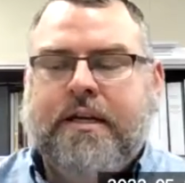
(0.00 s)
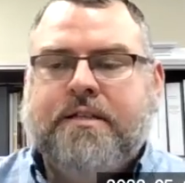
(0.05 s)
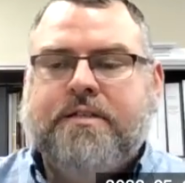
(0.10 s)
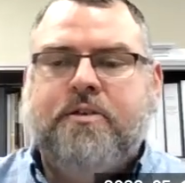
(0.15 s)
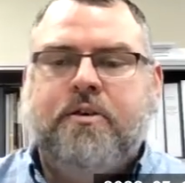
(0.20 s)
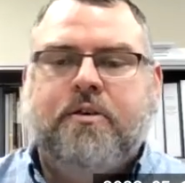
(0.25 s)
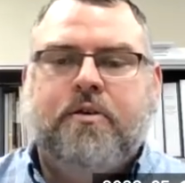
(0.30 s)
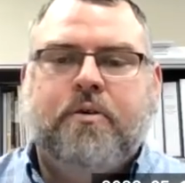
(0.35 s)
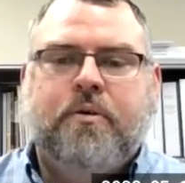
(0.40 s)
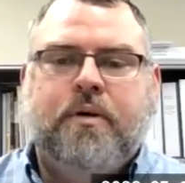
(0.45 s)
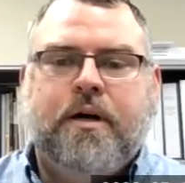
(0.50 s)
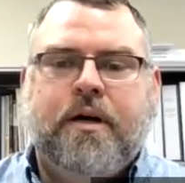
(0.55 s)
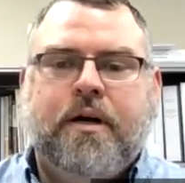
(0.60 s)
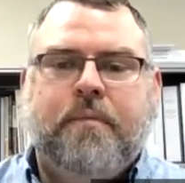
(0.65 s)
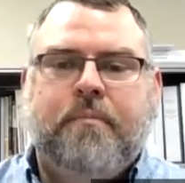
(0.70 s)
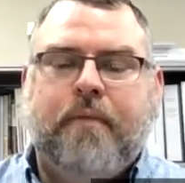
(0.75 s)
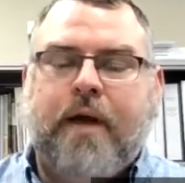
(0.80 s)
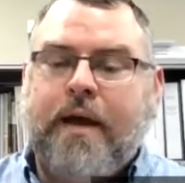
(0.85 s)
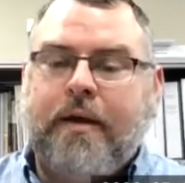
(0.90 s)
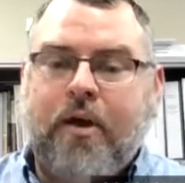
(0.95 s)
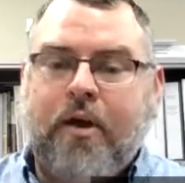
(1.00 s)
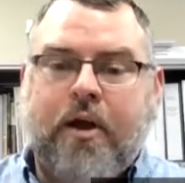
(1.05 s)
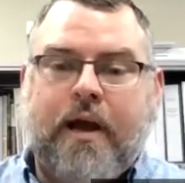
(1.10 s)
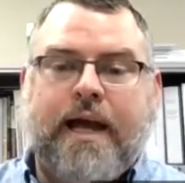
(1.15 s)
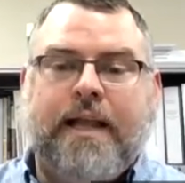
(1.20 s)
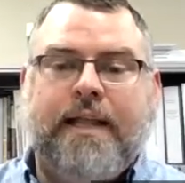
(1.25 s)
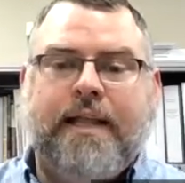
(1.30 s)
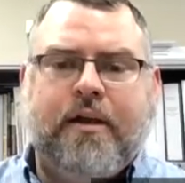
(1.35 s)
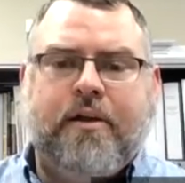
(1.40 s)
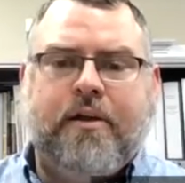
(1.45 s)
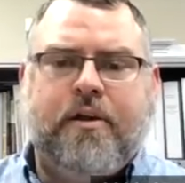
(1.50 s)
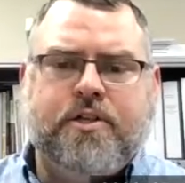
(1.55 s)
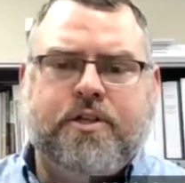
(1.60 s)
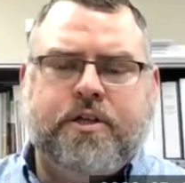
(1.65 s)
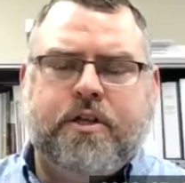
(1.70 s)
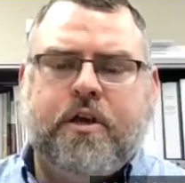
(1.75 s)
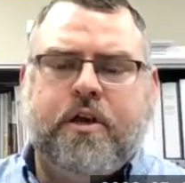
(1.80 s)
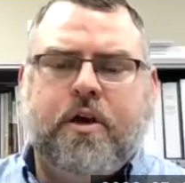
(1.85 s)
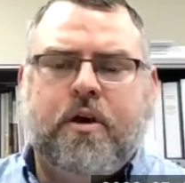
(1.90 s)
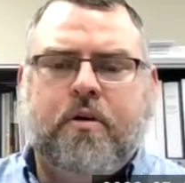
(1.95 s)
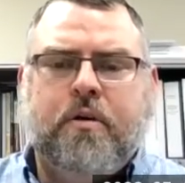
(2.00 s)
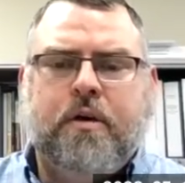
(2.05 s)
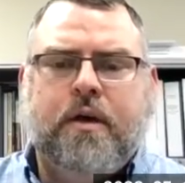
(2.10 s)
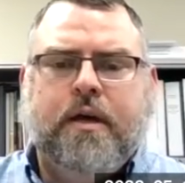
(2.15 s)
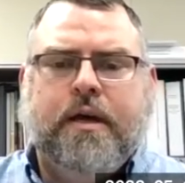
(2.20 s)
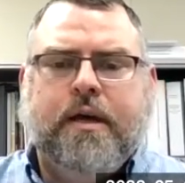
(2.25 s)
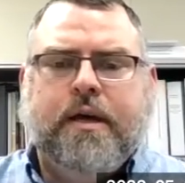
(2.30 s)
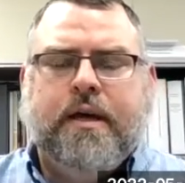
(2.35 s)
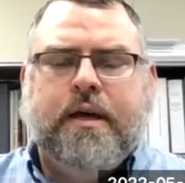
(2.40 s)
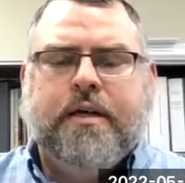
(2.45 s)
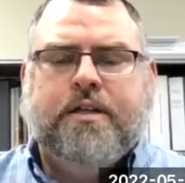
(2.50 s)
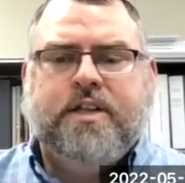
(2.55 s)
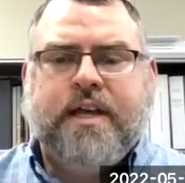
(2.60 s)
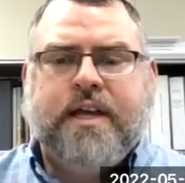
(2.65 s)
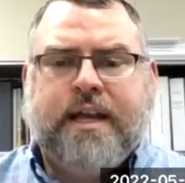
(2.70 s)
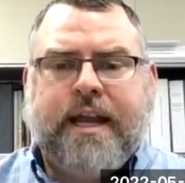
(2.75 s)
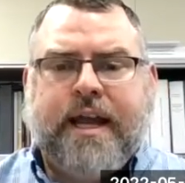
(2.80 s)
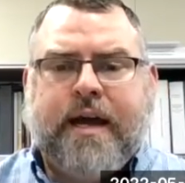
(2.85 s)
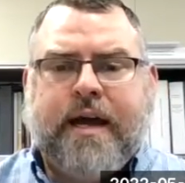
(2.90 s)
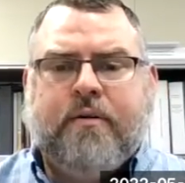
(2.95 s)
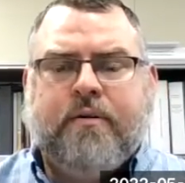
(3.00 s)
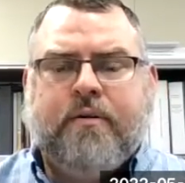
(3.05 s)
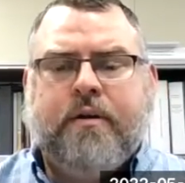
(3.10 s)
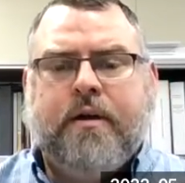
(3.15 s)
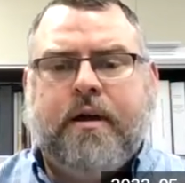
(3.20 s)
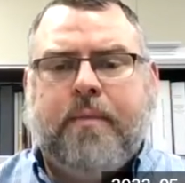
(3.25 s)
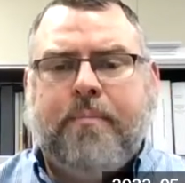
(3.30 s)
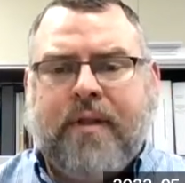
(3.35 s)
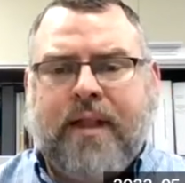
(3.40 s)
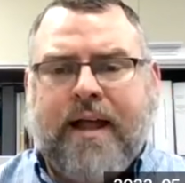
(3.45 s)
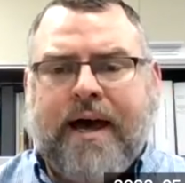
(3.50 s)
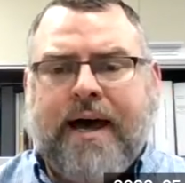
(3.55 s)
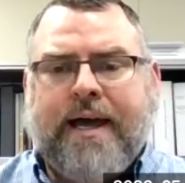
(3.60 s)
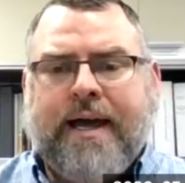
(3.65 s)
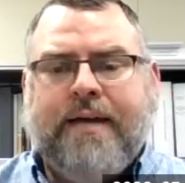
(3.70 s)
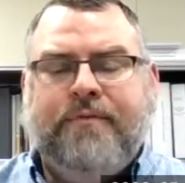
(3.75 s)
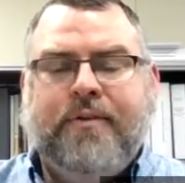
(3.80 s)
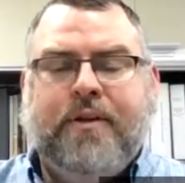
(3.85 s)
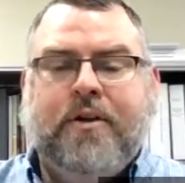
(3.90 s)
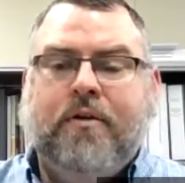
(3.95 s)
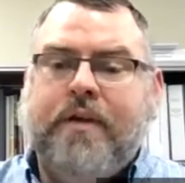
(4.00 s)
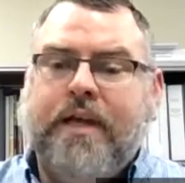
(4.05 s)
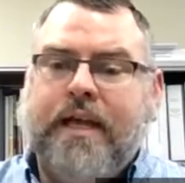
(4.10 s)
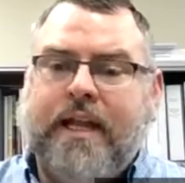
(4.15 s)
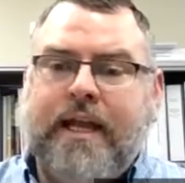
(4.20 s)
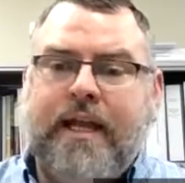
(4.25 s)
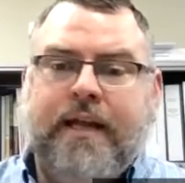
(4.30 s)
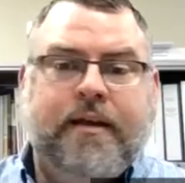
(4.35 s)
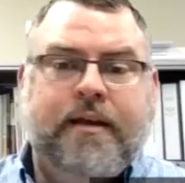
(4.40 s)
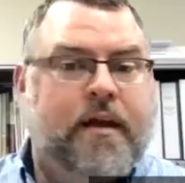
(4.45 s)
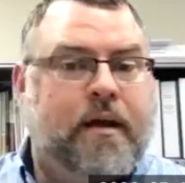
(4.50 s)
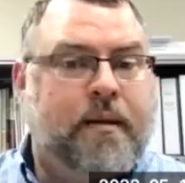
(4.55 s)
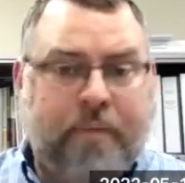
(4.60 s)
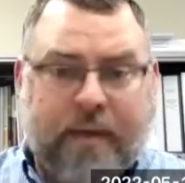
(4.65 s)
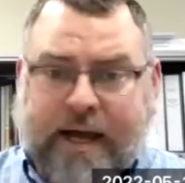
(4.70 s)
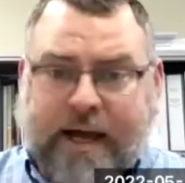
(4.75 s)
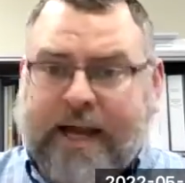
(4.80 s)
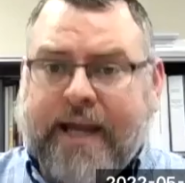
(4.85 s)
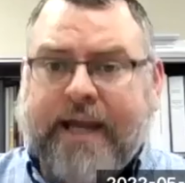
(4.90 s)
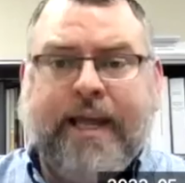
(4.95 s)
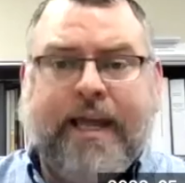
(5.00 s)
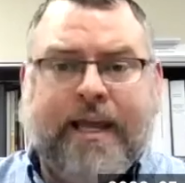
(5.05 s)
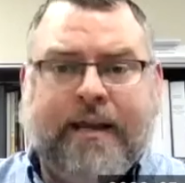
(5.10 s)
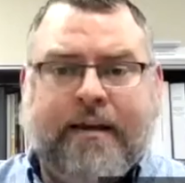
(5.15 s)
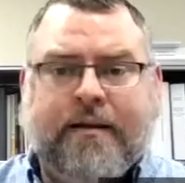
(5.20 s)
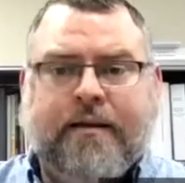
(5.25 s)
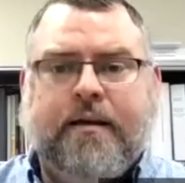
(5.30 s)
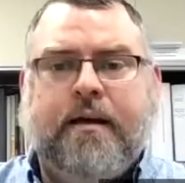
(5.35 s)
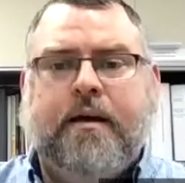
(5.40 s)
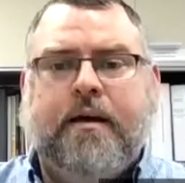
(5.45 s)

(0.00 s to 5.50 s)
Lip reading: So I highly encourage you to go check it out, apply. If you don't get in, apply again.